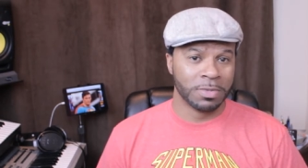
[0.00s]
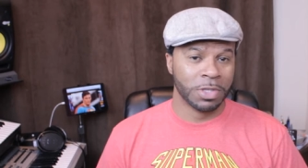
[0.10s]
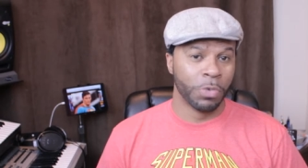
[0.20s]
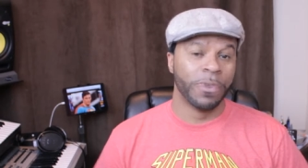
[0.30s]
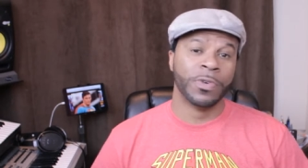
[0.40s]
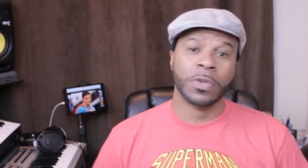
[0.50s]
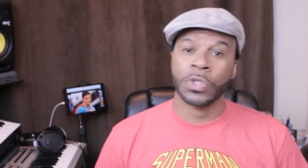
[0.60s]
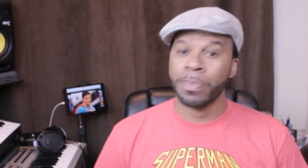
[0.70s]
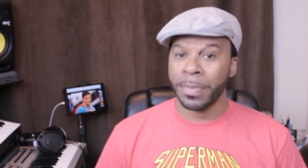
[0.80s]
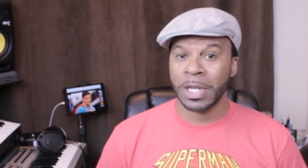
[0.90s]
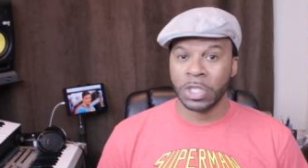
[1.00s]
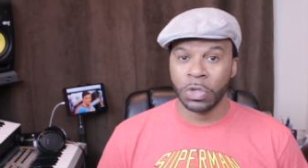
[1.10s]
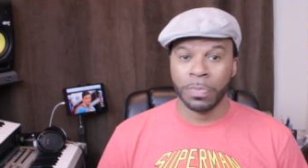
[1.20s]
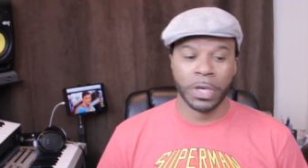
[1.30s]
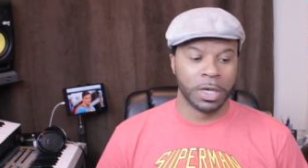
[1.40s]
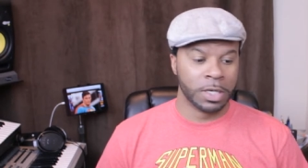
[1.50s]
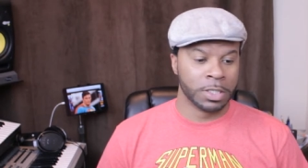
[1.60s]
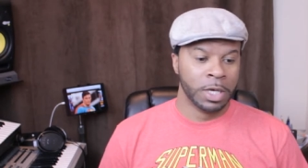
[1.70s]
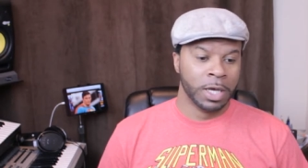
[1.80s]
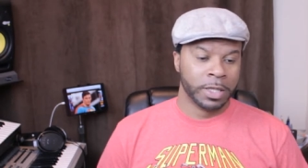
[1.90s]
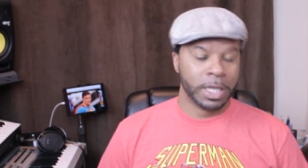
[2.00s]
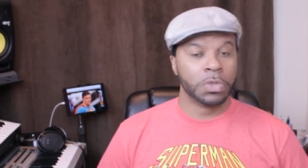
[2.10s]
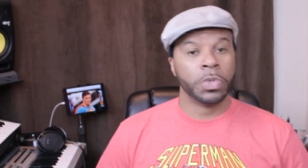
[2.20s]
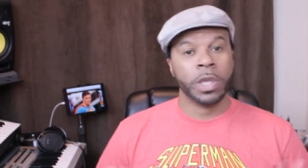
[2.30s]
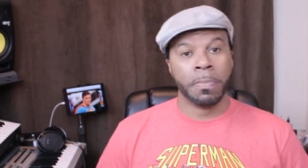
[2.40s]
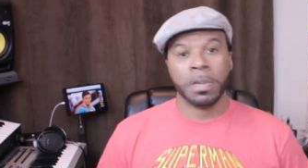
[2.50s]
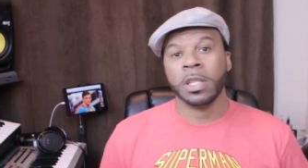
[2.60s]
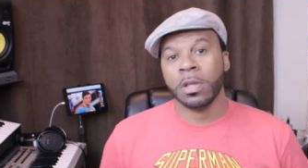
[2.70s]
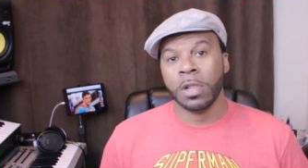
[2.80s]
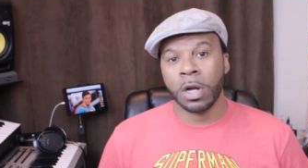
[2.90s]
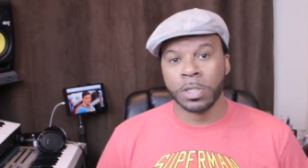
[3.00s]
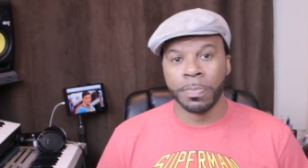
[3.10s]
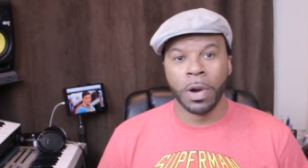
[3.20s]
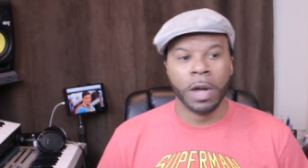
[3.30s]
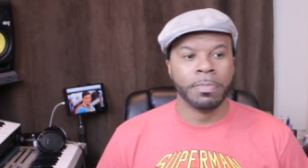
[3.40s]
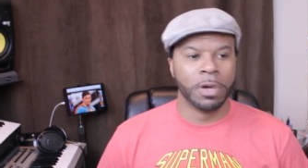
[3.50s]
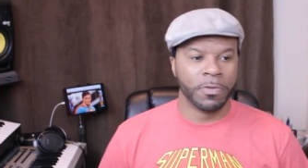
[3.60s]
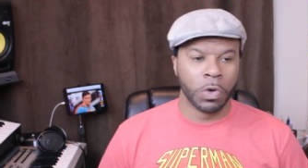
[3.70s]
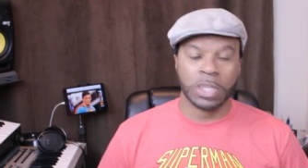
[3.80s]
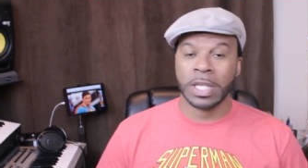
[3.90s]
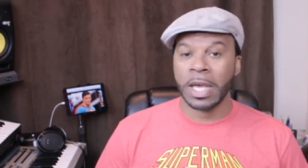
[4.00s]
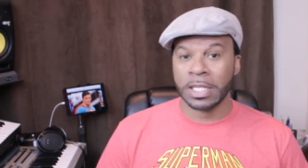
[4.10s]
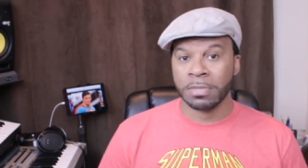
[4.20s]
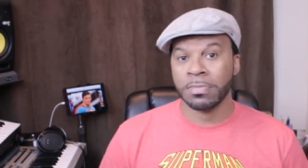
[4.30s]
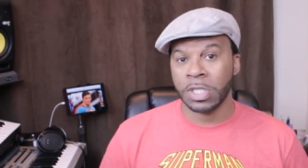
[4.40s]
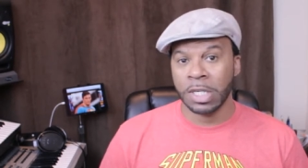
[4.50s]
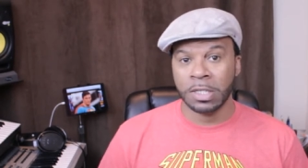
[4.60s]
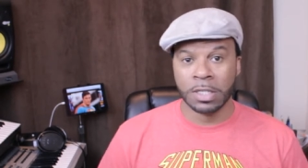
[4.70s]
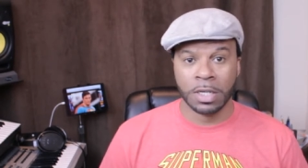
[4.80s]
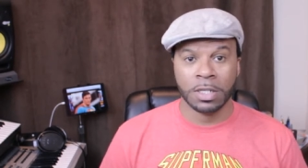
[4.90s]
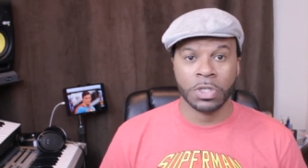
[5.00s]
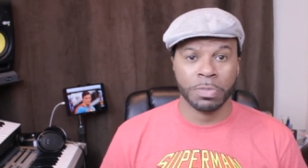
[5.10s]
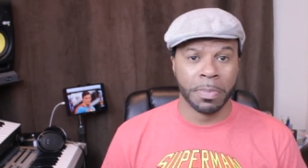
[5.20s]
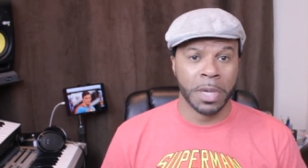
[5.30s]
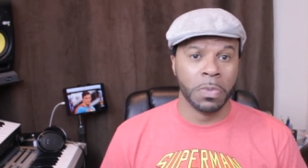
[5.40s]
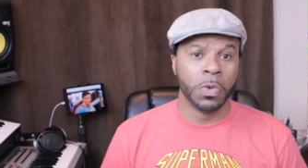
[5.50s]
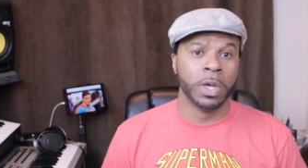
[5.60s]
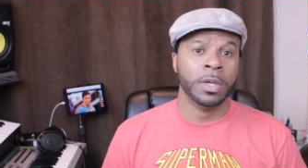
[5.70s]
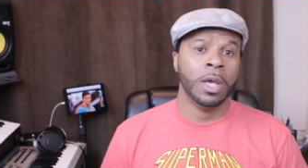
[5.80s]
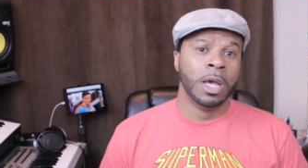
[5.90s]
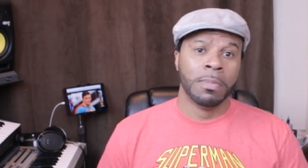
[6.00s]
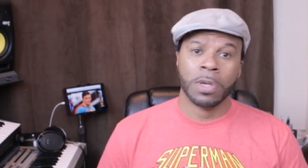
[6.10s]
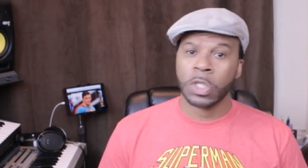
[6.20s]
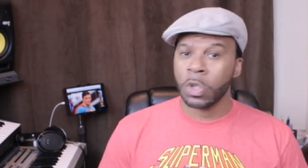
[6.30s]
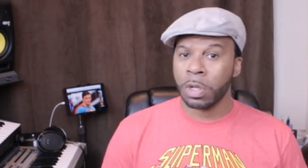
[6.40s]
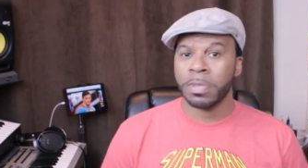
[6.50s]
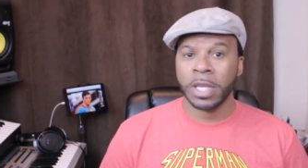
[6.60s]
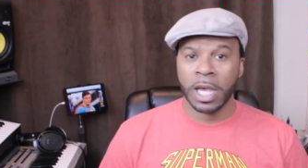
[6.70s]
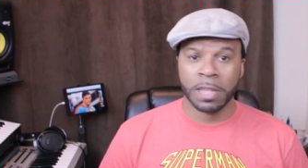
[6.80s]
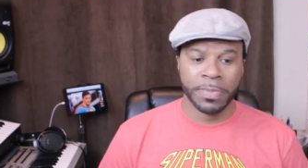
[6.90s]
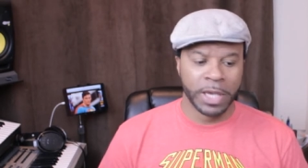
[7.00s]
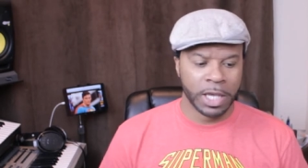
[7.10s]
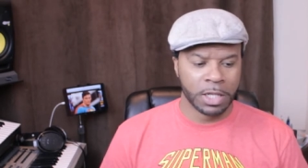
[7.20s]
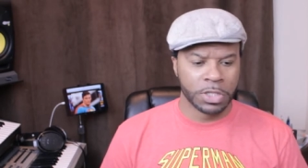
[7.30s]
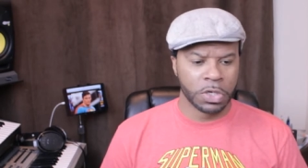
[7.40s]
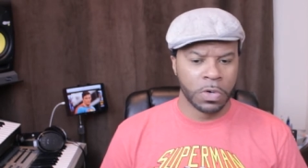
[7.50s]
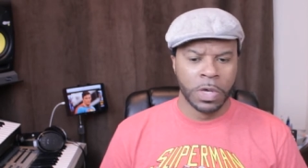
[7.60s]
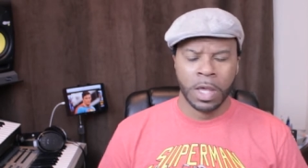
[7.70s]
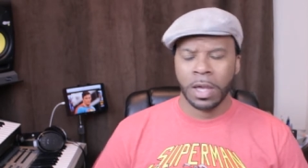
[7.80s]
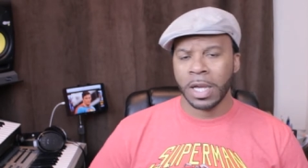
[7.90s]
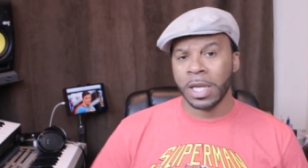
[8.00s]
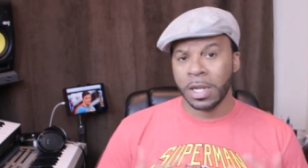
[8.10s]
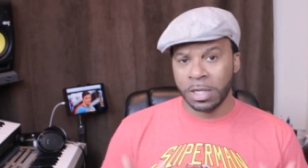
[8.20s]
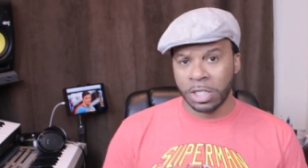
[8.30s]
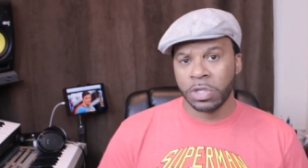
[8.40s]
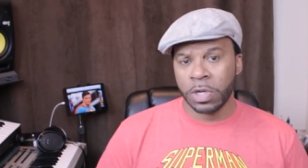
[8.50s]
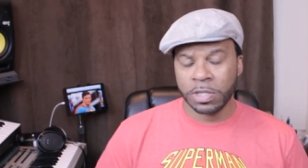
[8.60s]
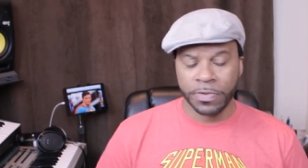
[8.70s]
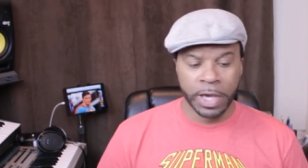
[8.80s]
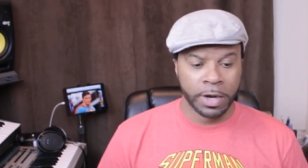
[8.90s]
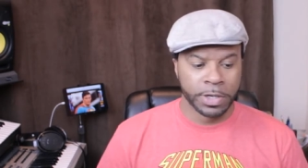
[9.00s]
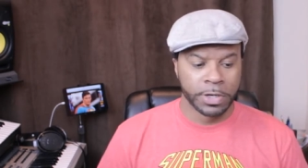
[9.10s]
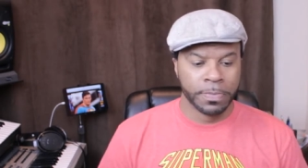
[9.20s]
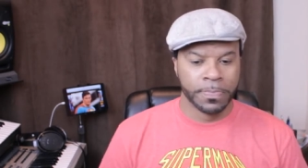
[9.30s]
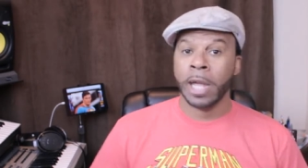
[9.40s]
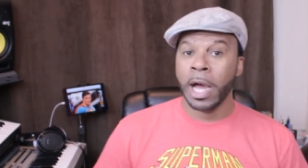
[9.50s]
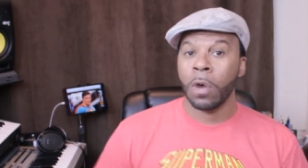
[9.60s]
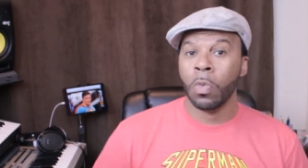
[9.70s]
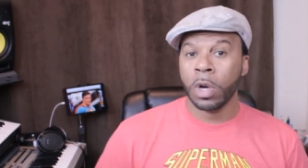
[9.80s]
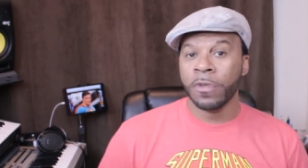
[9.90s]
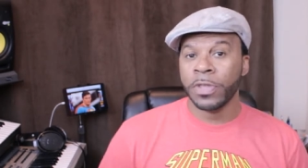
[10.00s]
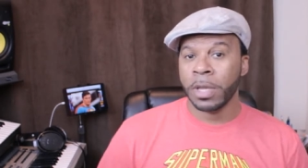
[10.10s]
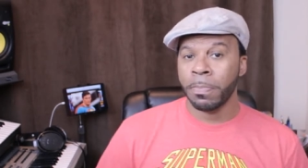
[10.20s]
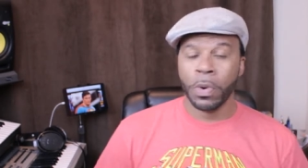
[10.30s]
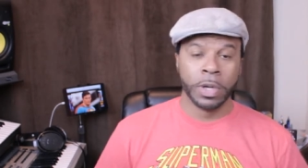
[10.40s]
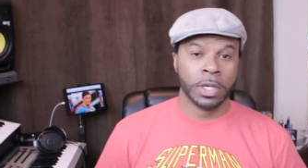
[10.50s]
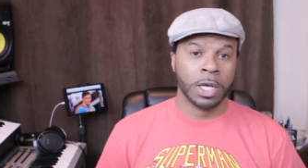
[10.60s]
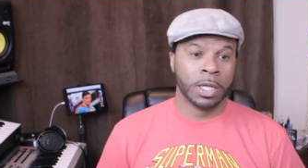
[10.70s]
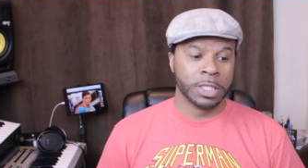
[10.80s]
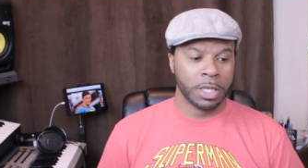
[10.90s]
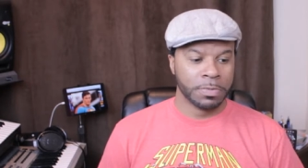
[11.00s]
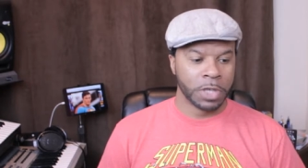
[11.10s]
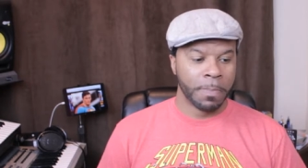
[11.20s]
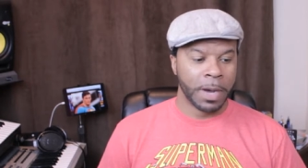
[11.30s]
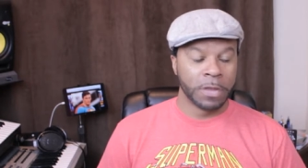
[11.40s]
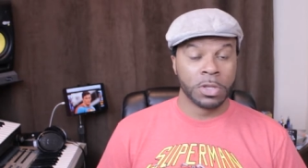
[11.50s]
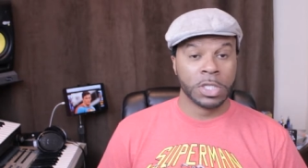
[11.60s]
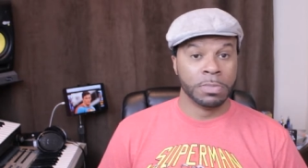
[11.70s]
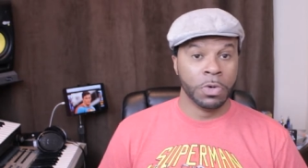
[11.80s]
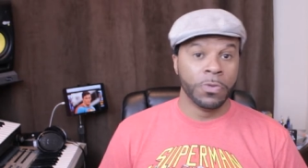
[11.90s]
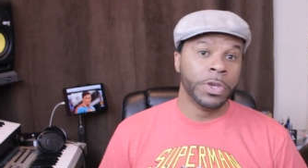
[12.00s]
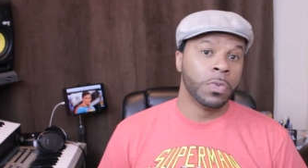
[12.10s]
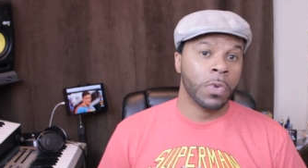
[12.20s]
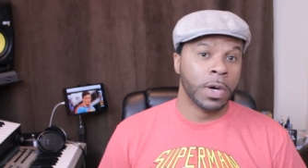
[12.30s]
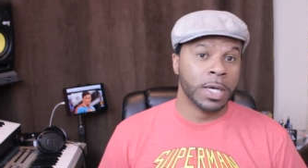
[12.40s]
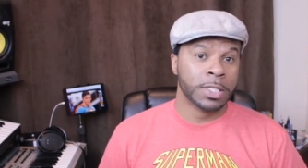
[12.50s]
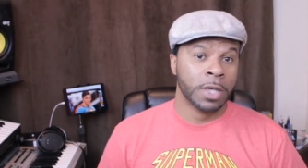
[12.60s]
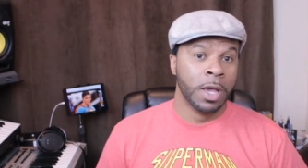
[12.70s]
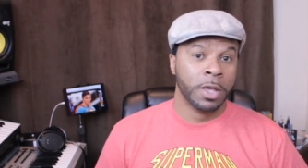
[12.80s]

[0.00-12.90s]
the review of Superman 2, because that's where they played the larger part, but of course they had some scenes in Superman 1, most notably at the beginning, so again, a good choice of character. Now, one of the important concepts about this movie was